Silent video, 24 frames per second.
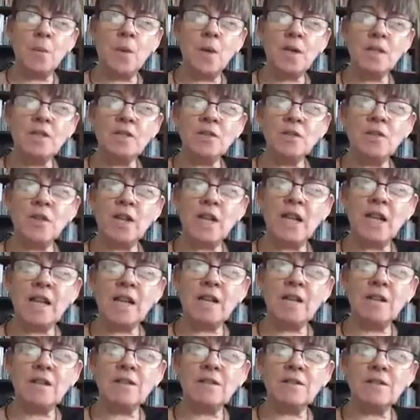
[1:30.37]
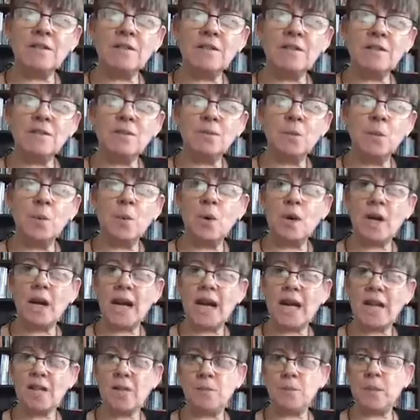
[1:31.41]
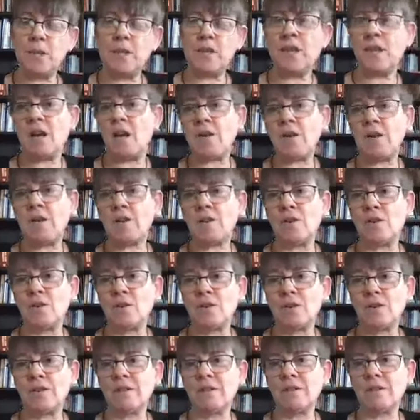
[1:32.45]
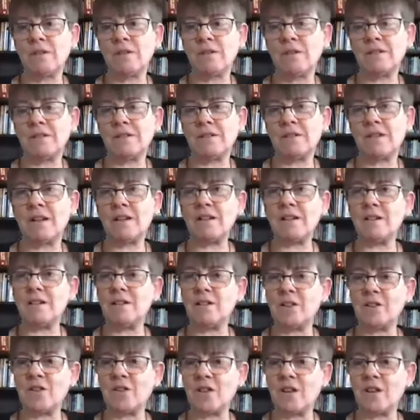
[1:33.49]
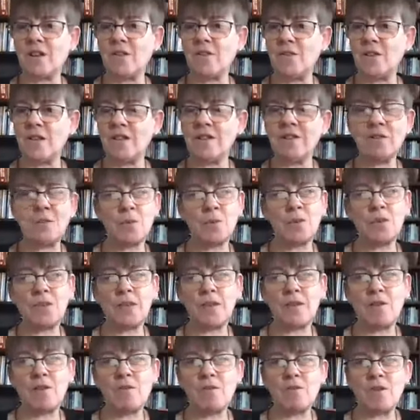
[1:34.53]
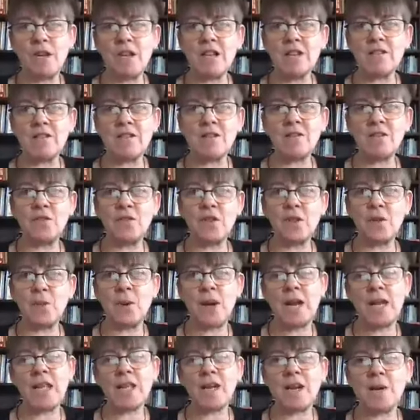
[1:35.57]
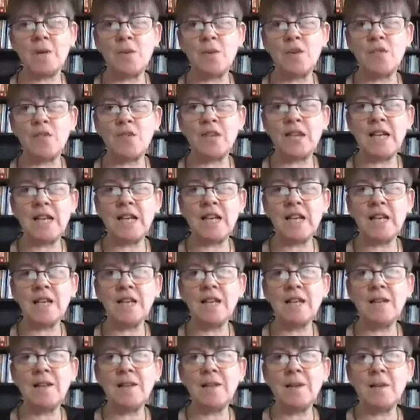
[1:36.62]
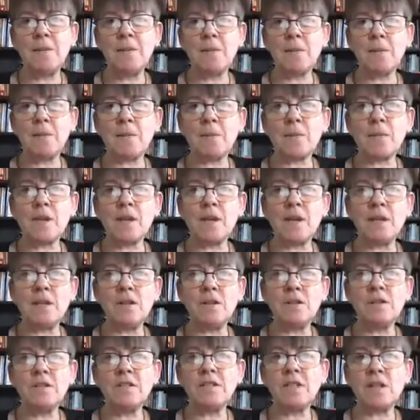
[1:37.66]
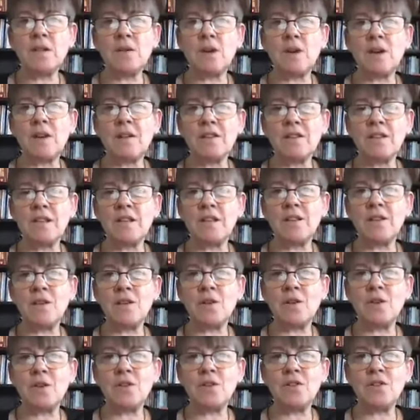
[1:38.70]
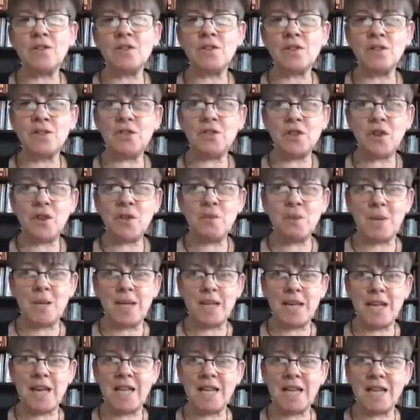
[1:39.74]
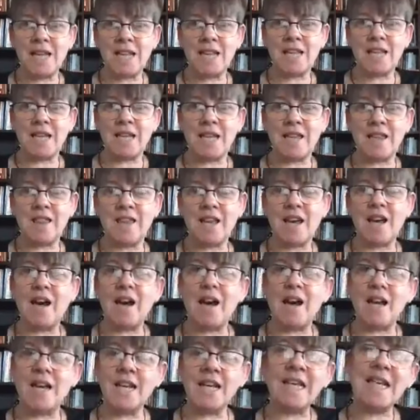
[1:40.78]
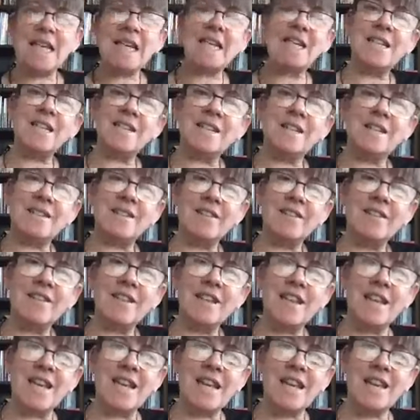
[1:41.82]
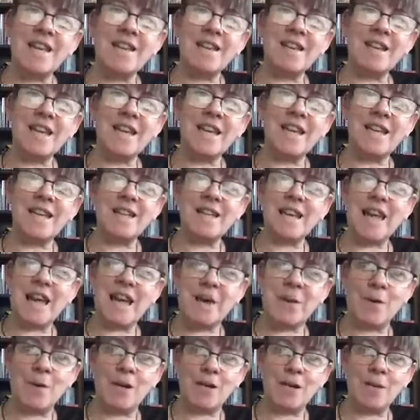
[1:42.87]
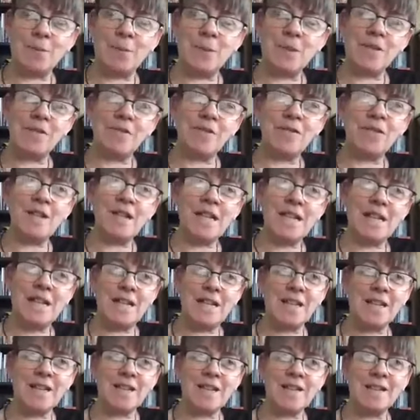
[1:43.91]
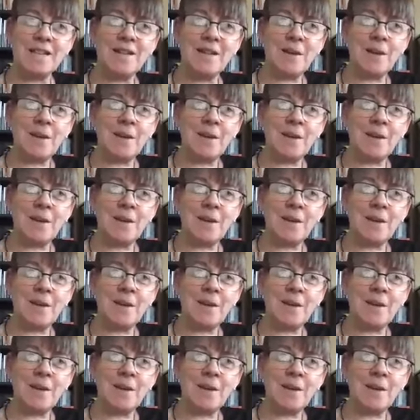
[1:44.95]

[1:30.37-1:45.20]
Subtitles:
wondering what had been going on under the surface. Was there a reason for the way that I was feeling? And also asking God to show me anything that I needed to see in how I'd been feeling.